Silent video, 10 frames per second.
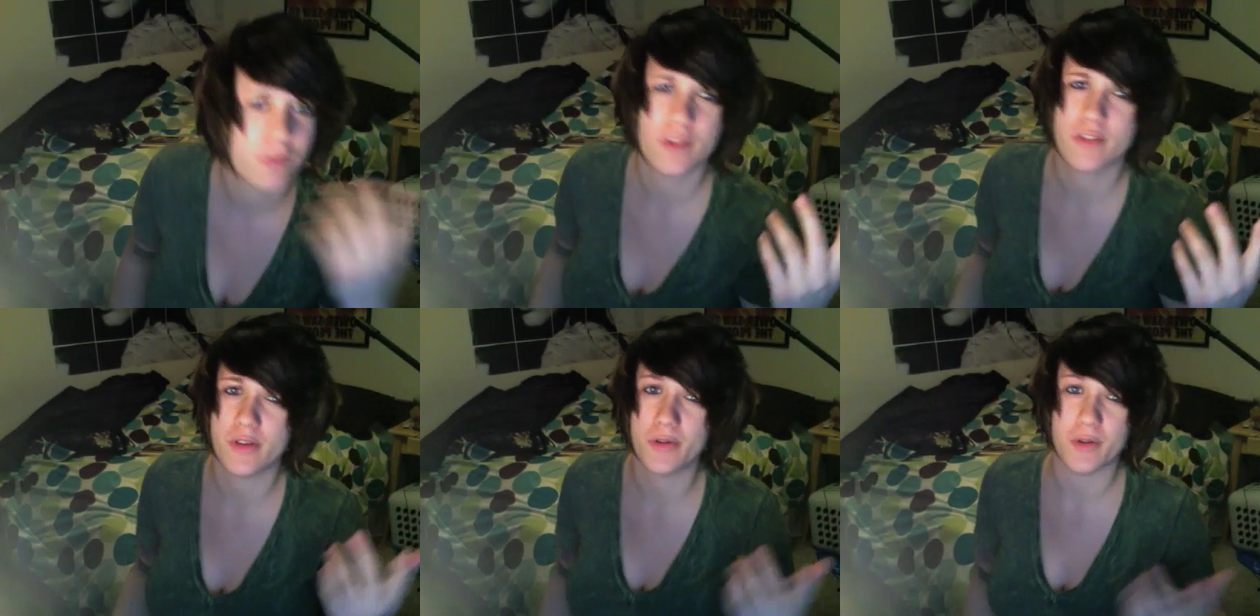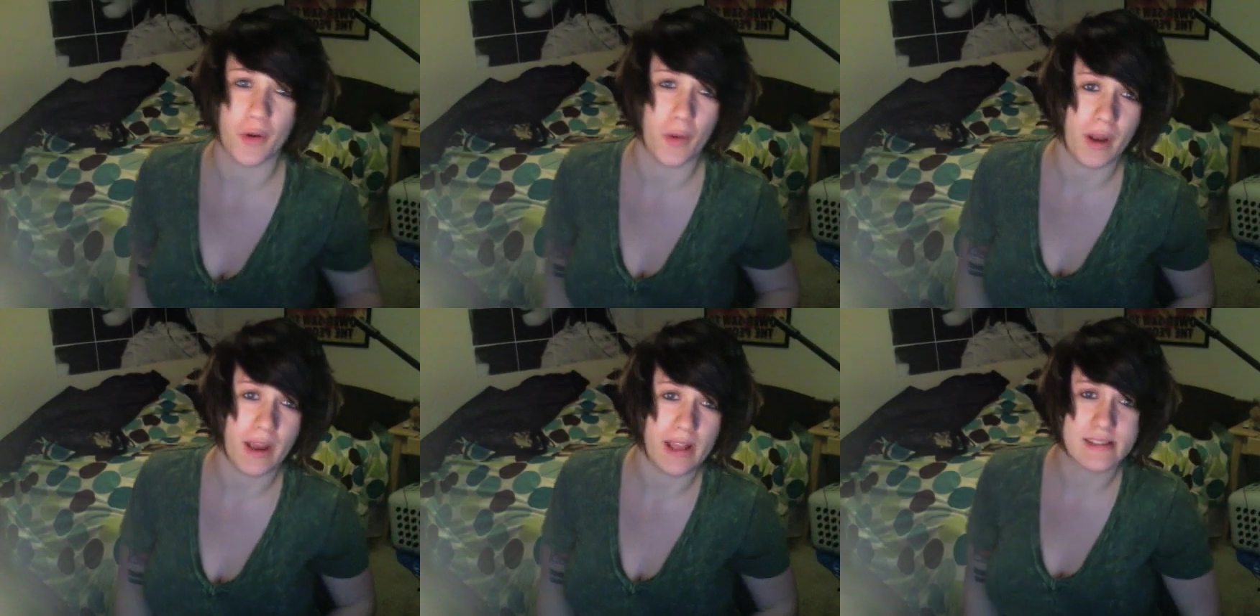those of you who don't know what it
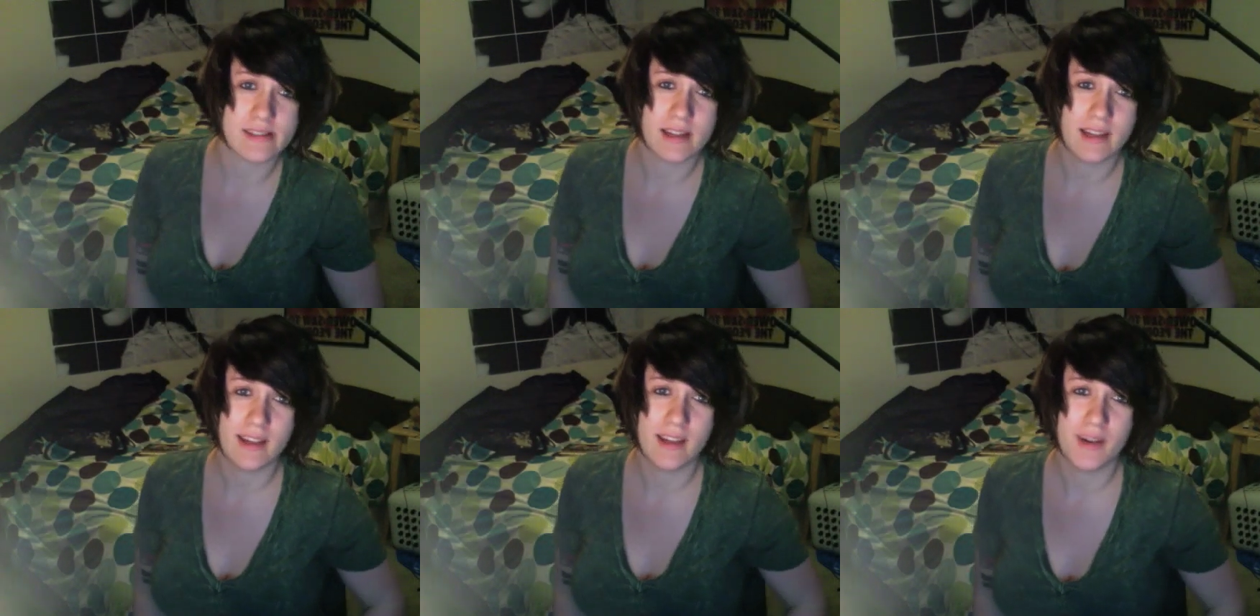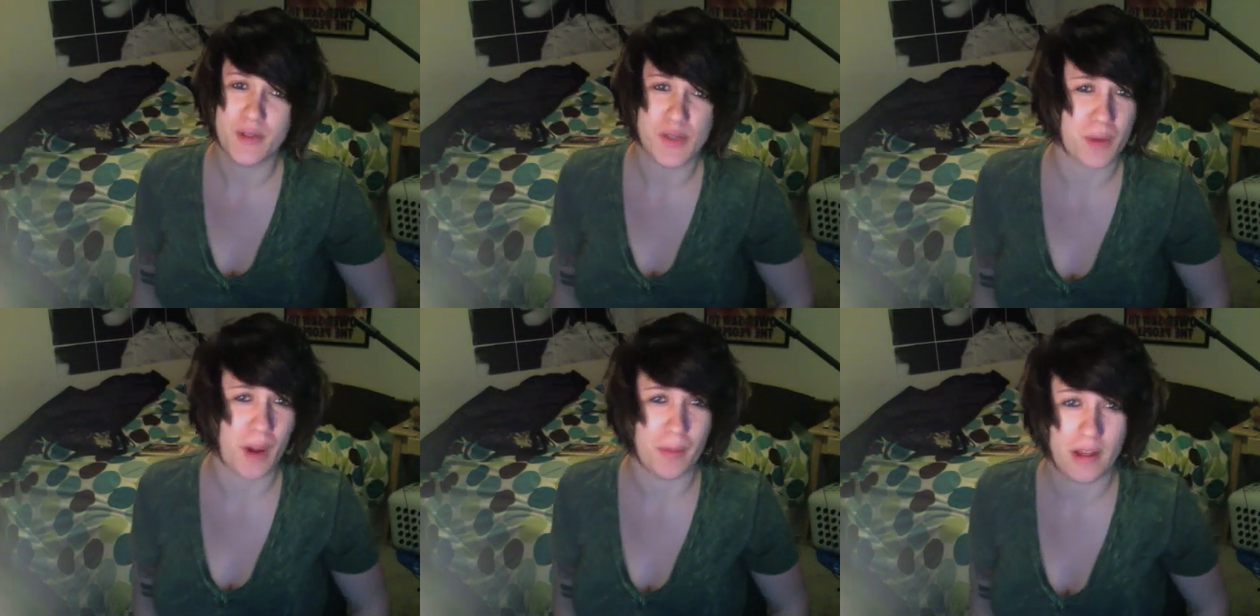is, which you
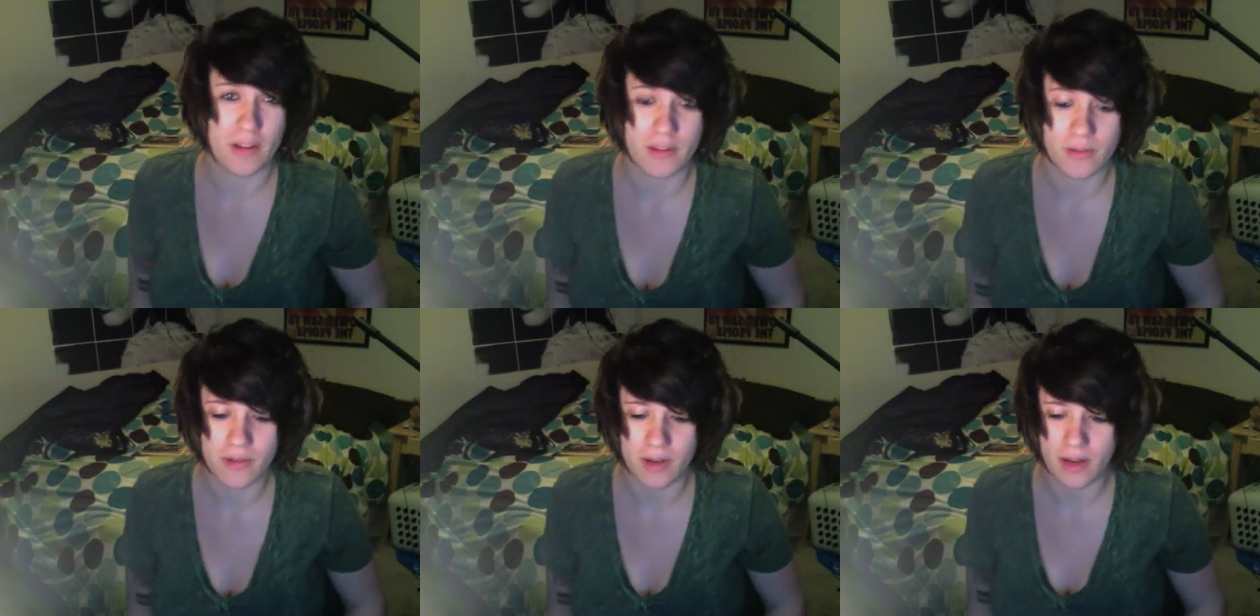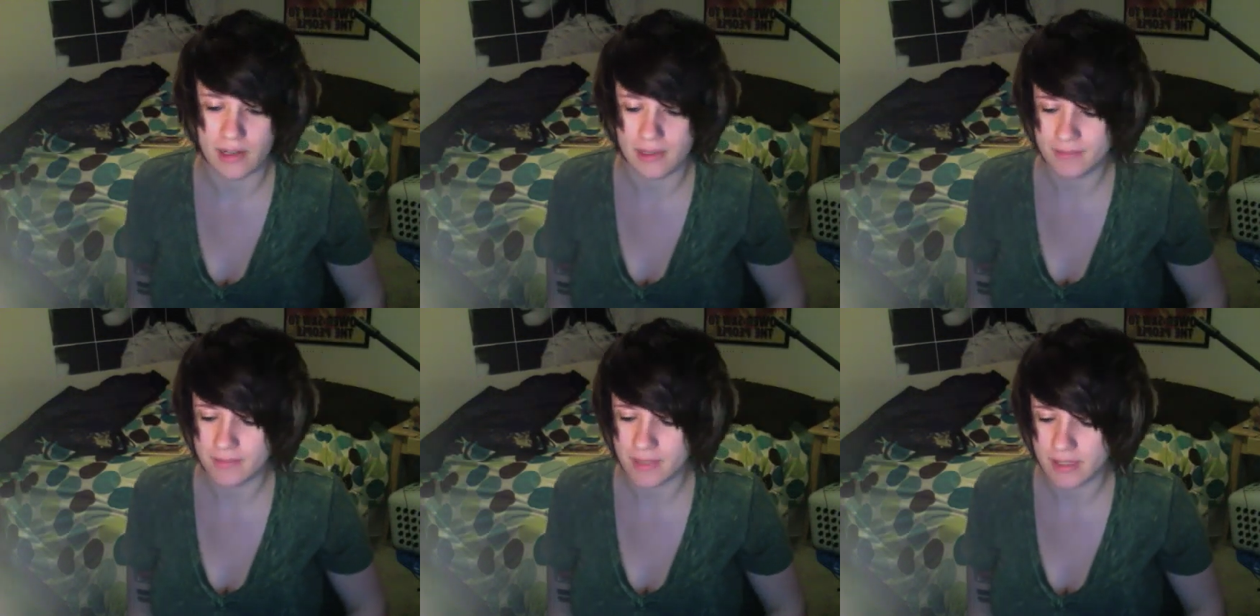probably all do,
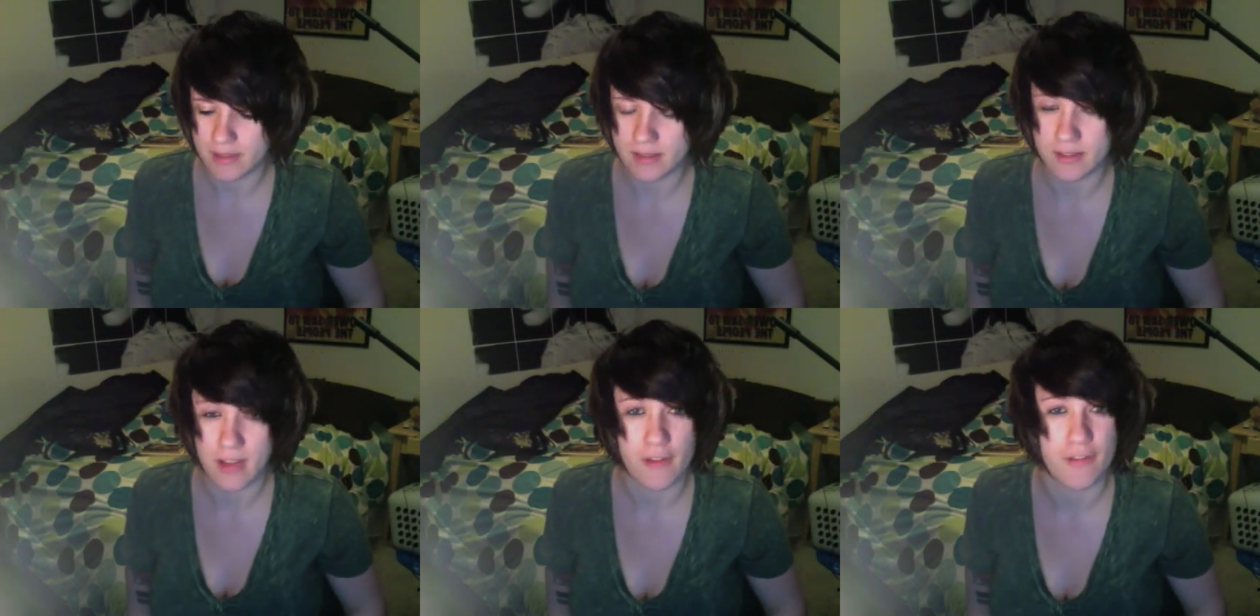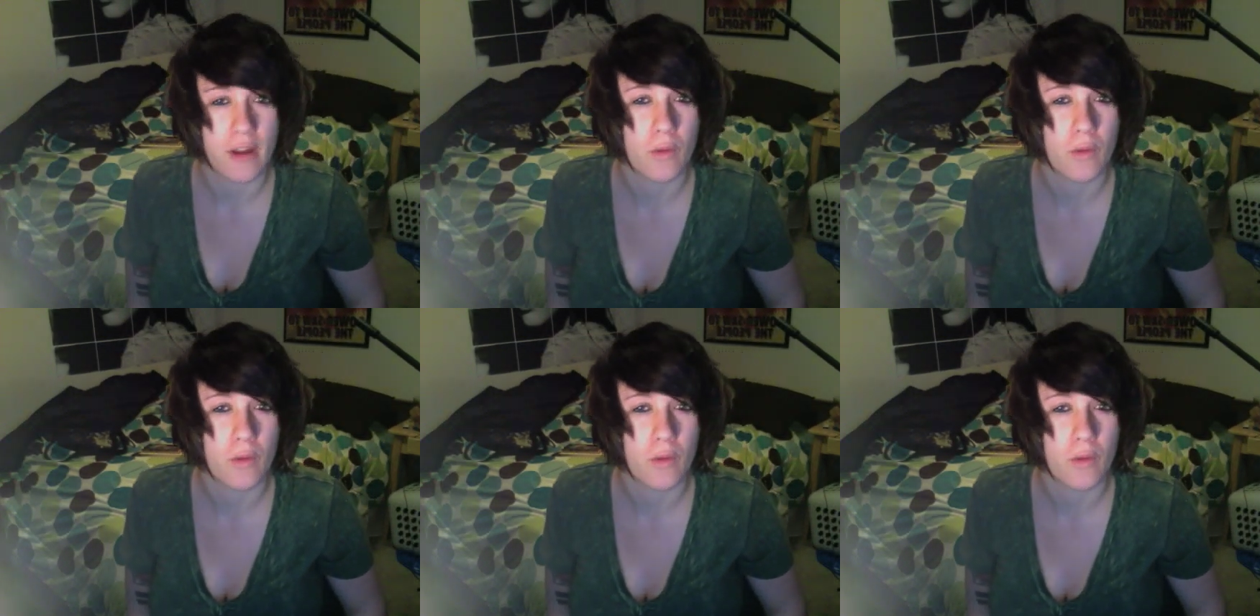it's this guy, Frank